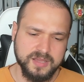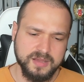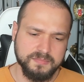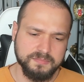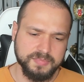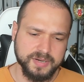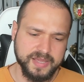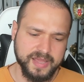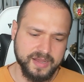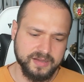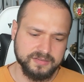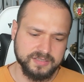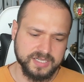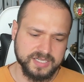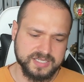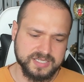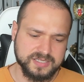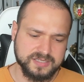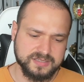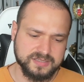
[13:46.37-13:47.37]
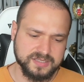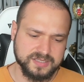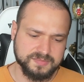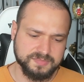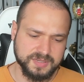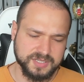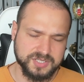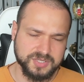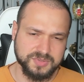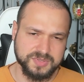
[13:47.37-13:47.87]
But yeah, that's just
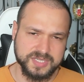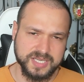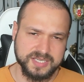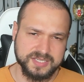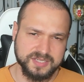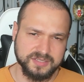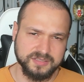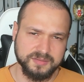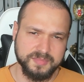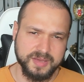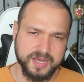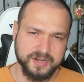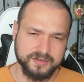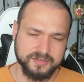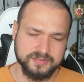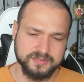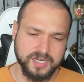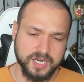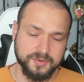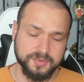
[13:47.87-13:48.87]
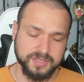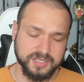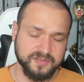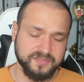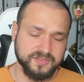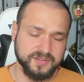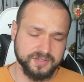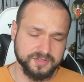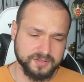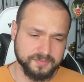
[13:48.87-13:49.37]
my 2 cents on the matter. I really
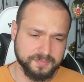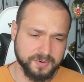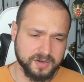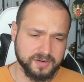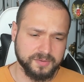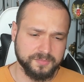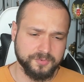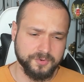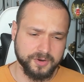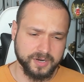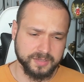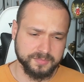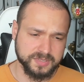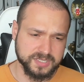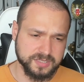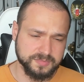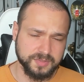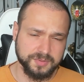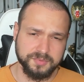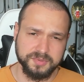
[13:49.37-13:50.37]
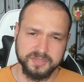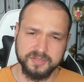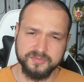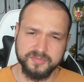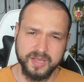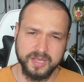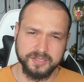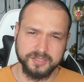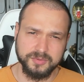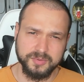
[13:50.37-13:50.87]
feel their partner program needs to be
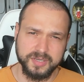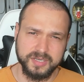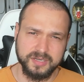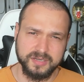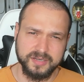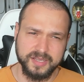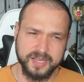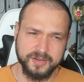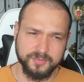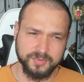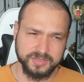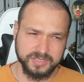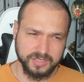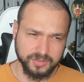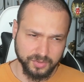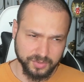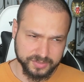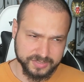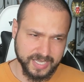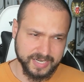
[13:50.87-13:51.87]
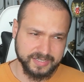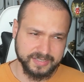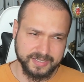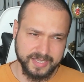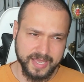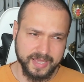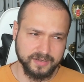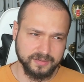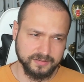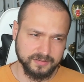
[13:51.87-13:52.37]
reevaluated and really looked at
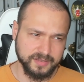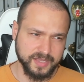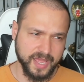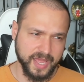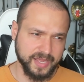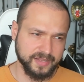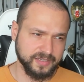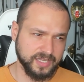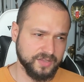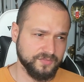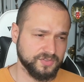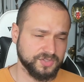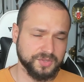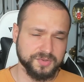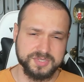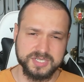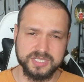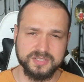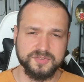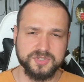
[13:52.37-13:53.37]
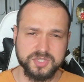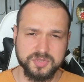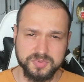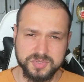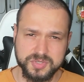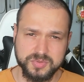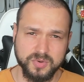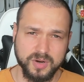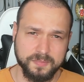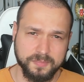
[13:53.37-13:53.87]
again. And even those
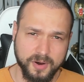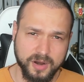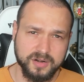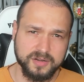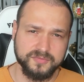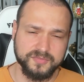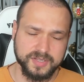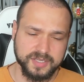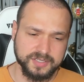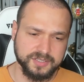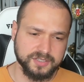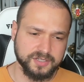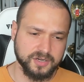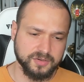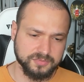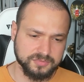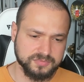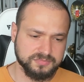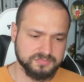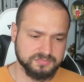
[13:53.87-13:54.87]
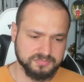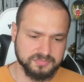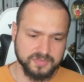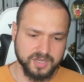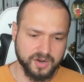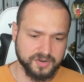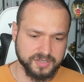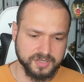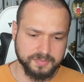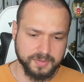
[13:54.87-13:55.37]
individuals who are part of it, you know,
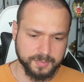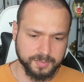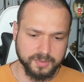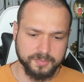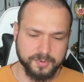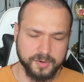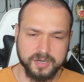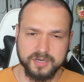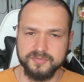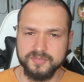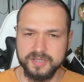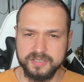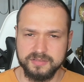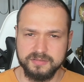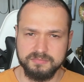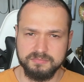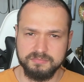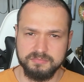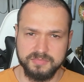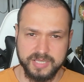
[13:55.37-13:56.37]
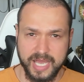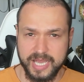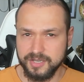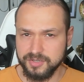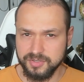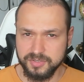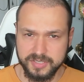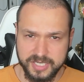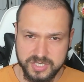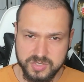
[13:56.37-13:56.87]
are the people part of it that
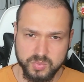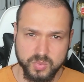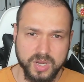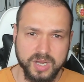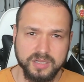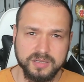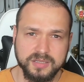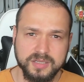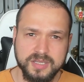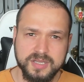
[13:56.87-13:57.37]
good as well?